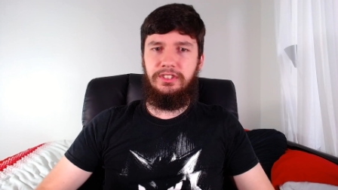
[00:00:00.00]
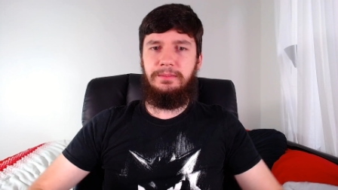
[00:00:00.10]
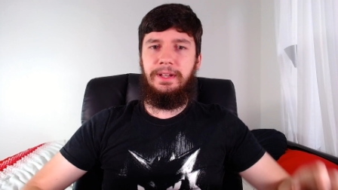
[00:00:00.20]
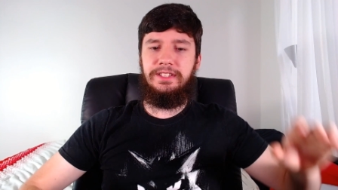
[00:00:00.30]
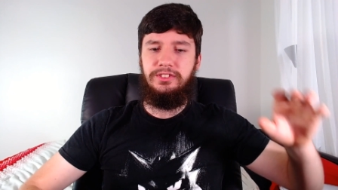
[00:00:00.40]

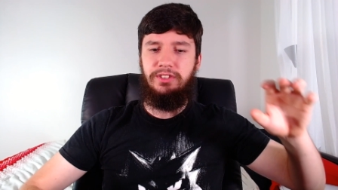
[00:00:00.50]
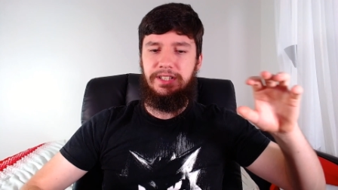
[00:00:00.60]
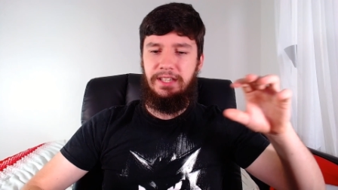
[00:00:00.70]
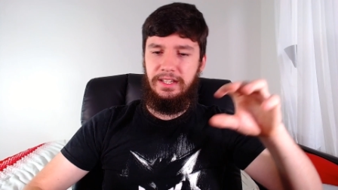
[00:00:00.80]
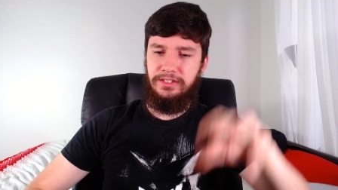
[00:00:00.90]
about is trying to
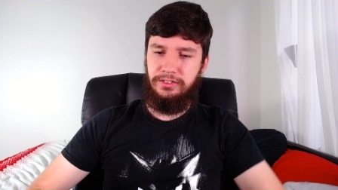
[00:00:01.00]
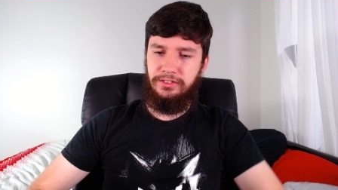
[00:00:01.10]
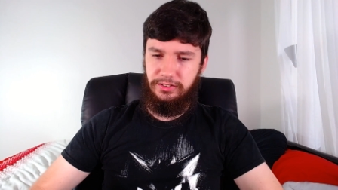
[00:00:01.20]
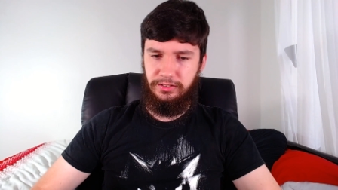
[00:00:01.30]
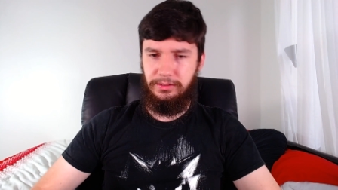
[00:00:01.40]
get
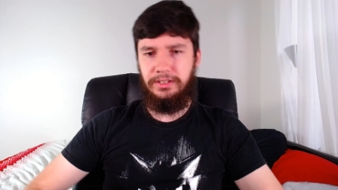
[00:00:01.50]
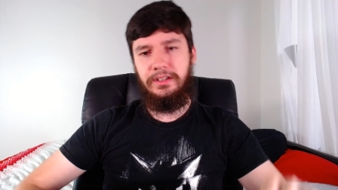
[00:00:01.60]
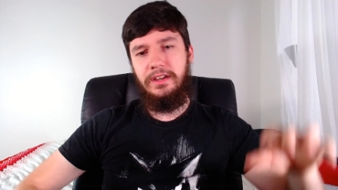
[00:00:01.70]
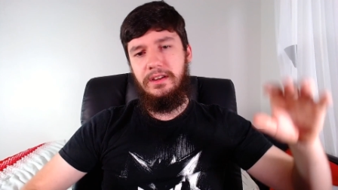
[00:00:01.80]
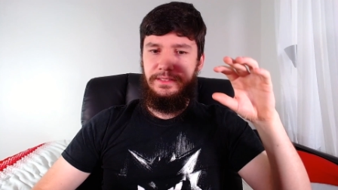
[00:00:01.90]
used to it.
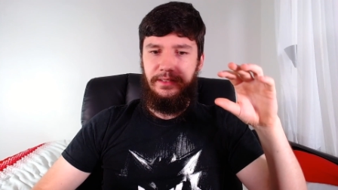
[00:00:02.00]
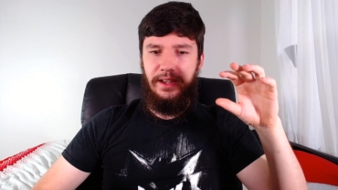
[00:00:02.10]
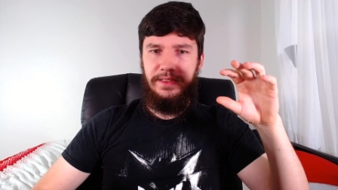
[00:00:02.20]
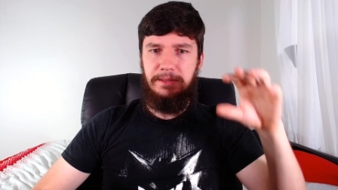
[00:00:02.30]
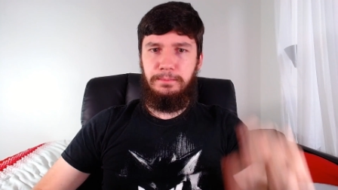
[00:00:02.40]

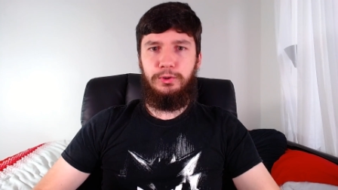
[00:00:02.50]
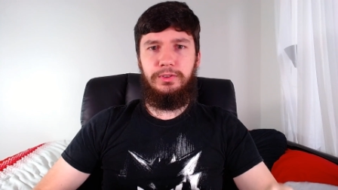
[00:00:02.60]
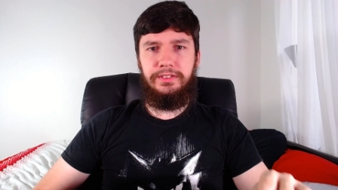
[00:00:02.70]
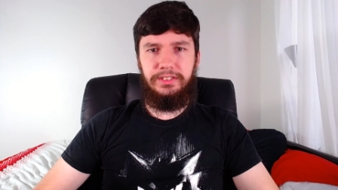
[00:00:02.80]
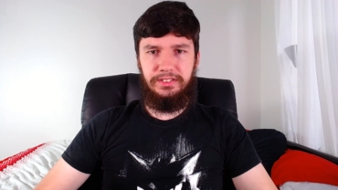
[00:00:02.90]
And the
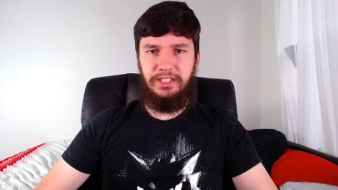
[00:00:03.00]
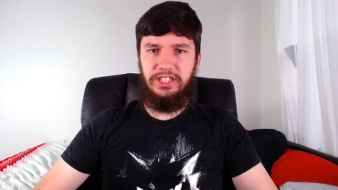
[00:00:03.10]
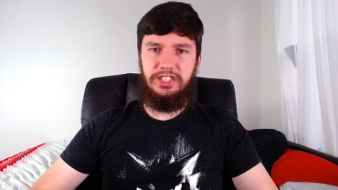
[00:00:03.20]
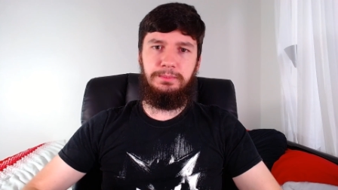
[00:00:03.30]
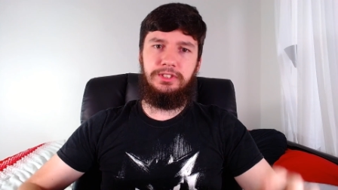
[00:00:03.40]
important
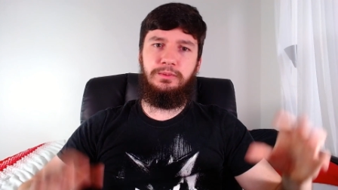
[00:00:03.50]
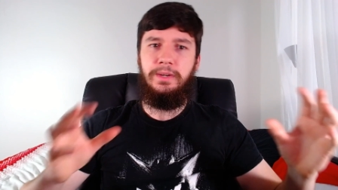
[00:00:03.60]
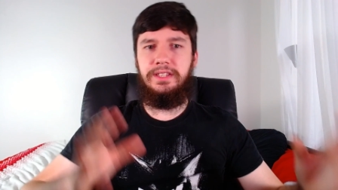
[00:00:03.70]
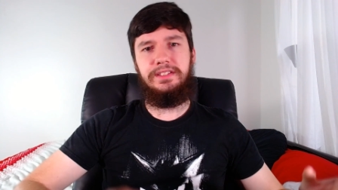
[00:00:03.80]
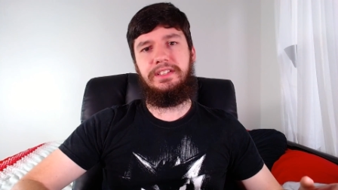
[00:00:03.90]
distinction
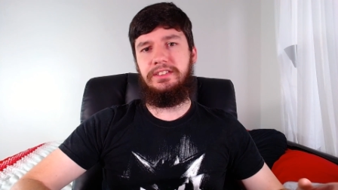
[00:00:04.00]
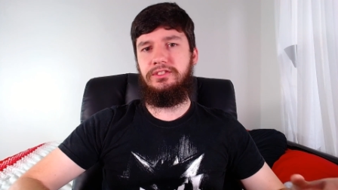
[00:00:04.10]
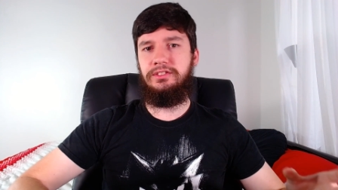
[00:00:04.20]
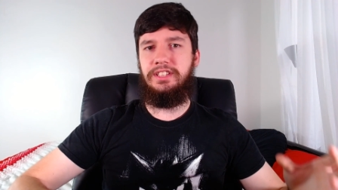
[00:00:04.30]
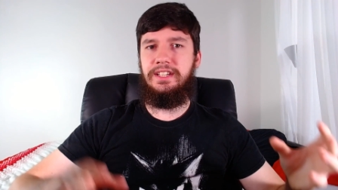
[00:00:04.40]
between the
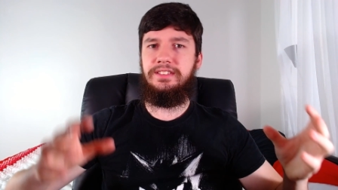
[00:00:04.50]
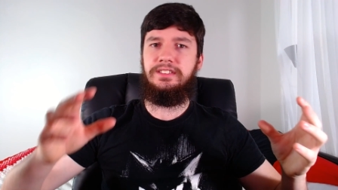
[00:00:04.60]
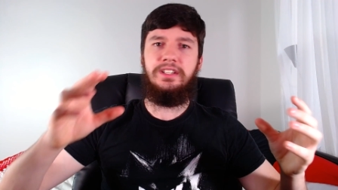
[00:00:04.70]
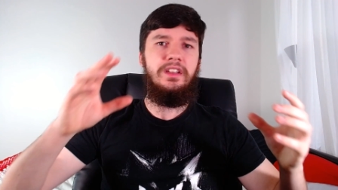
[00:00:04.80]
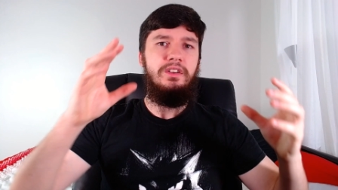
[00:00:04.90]
distros
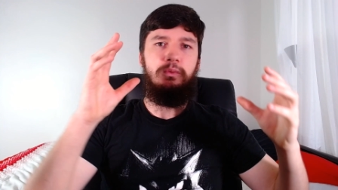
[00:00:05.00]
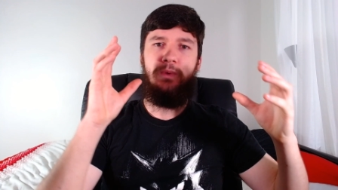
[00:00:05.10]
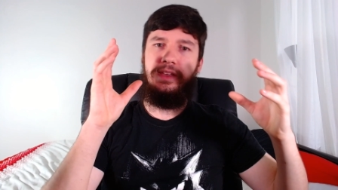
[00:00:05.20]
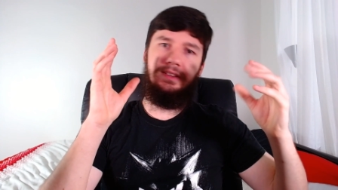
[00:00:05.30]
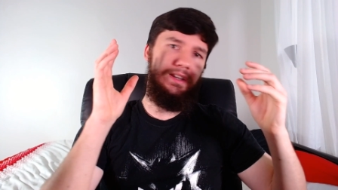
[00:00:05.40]
isn't
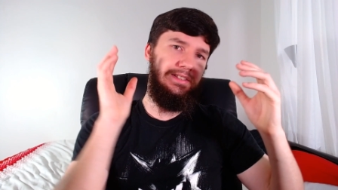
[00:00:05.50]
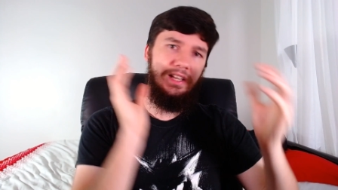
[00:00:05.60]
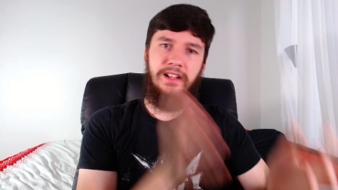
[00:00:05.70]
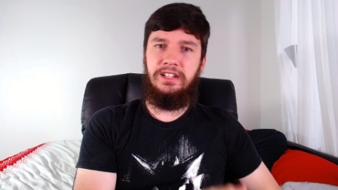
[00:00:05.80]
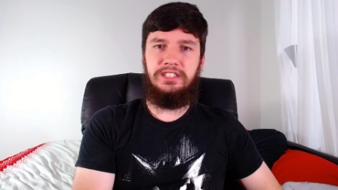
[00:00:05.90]
whether it's
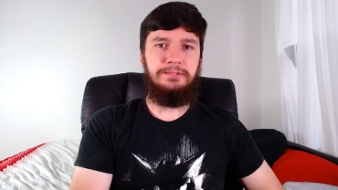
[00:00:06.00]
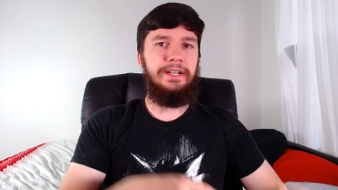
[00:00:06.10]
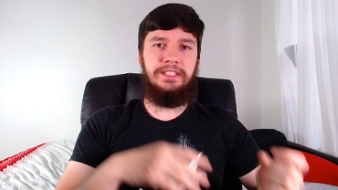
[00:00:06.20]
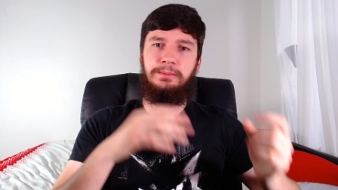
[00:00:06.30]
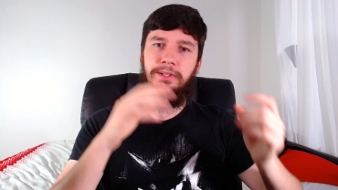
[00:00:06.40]
Arch
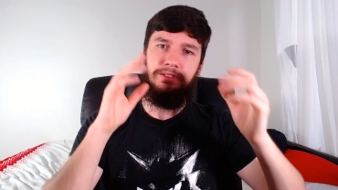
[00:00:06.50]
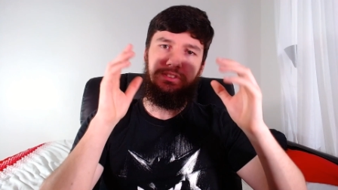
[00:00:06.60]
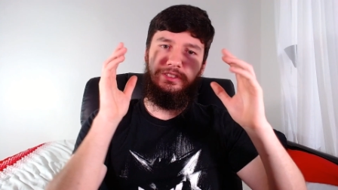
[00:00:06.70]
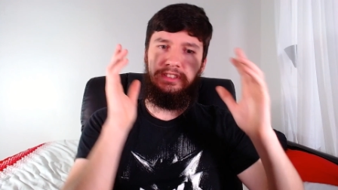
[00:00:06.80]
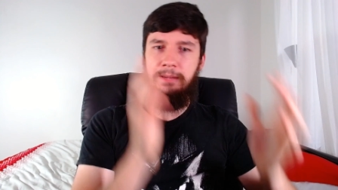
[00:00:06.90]
based, whether
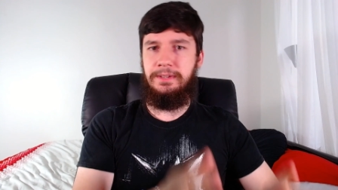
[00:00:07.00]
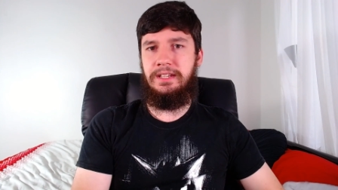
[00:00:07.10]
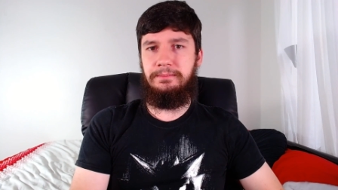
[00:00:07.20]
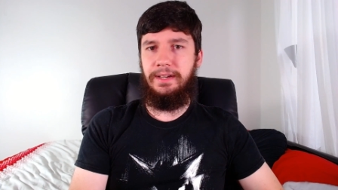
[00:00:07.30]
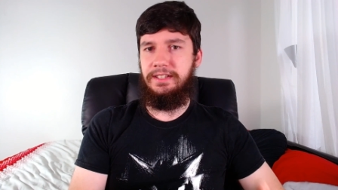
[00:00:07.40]
it's
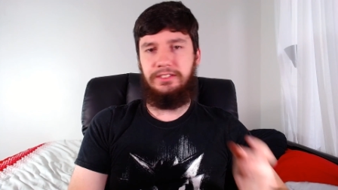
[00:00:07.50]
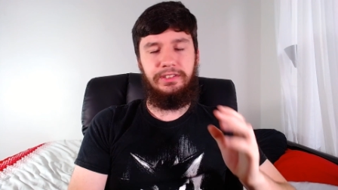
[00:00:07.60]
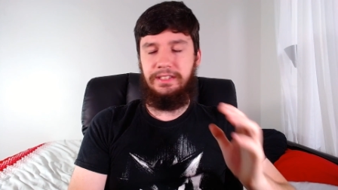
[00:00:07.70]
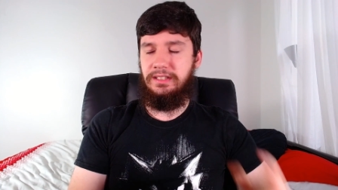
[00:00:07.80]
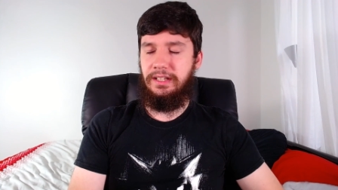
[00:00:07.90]
Debian based, or
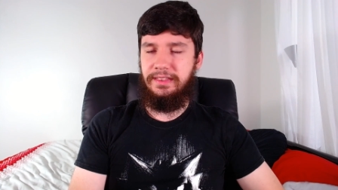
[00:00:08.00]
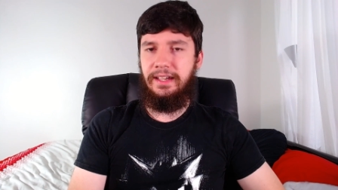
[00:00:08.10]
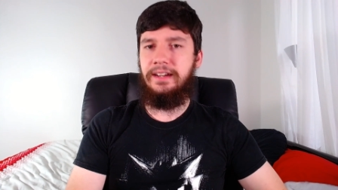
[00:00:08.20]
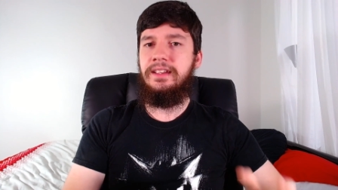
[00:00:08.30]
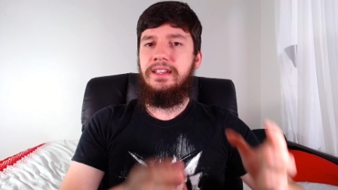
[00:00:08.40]
anything like
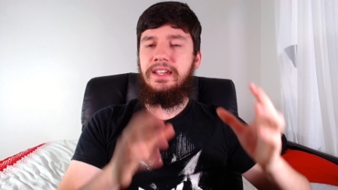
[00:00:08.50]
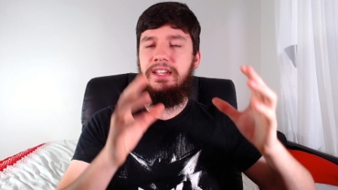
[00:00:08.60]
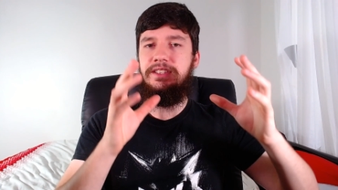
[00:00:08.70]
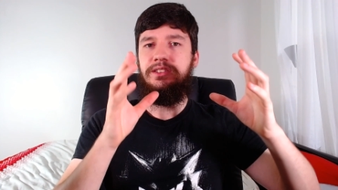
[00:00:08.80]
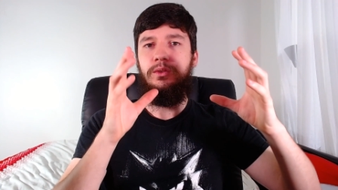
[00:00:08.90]
that.
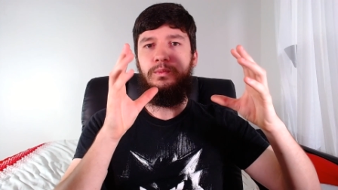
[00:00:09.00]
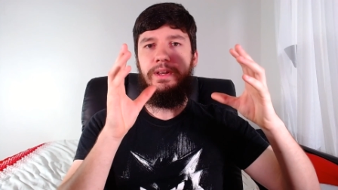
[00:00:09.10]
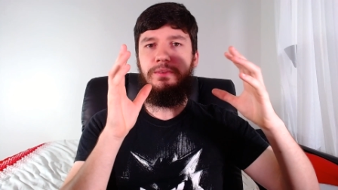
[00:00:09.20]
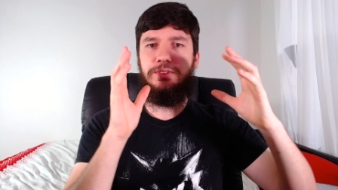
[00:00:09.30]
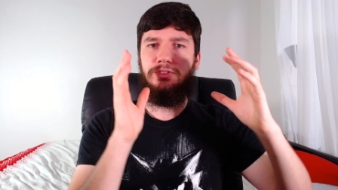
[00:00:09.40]
It's
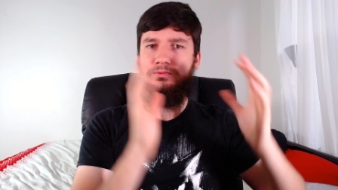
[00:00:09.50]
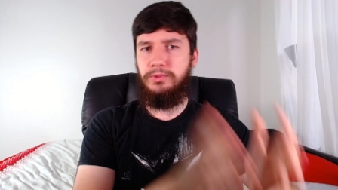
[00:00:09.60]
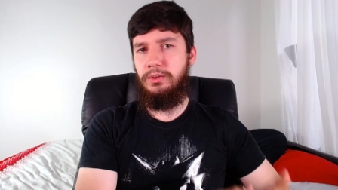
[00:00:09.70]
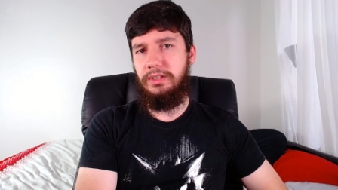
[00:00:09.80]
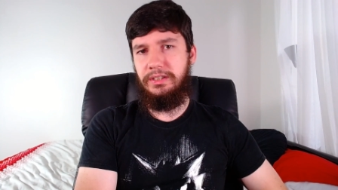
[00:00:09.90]
whether it's a
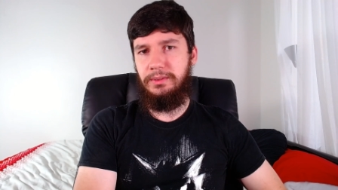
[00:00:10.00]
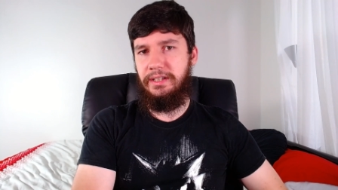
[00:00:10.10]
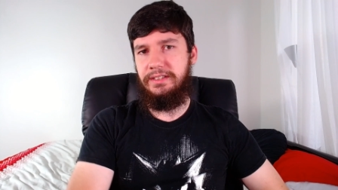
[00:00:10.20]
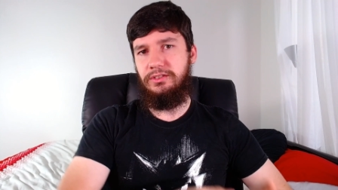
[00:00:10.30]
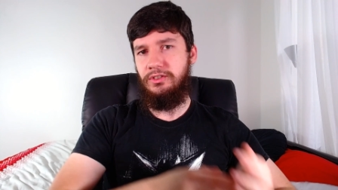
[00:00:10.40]
rolling
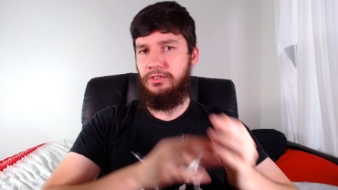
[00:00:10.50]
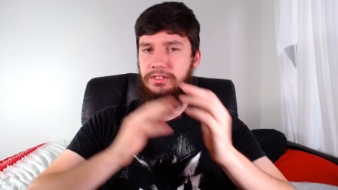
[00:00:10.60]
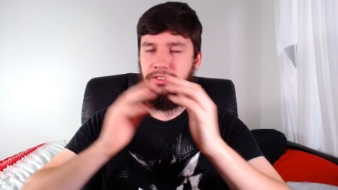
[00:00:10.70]
release or it's